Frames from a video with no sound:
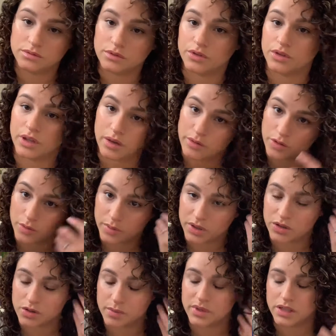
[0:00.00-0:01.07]
or that I would normally
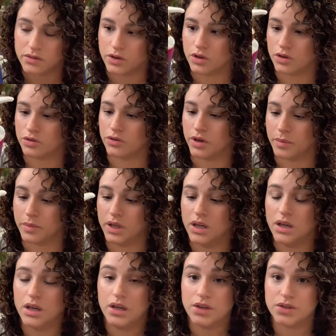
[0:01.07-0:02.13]
use my Diva Curl cream.
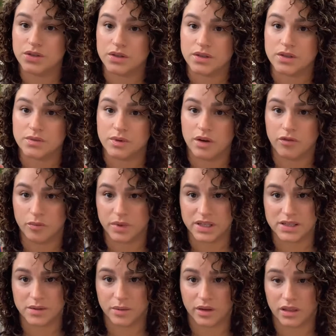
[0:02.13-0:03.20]
So this is what I
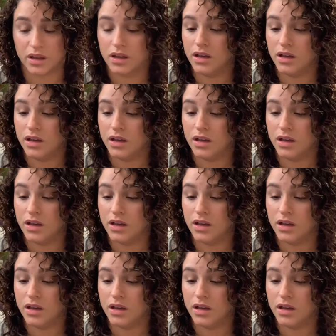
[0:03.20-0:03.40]
replaced it with.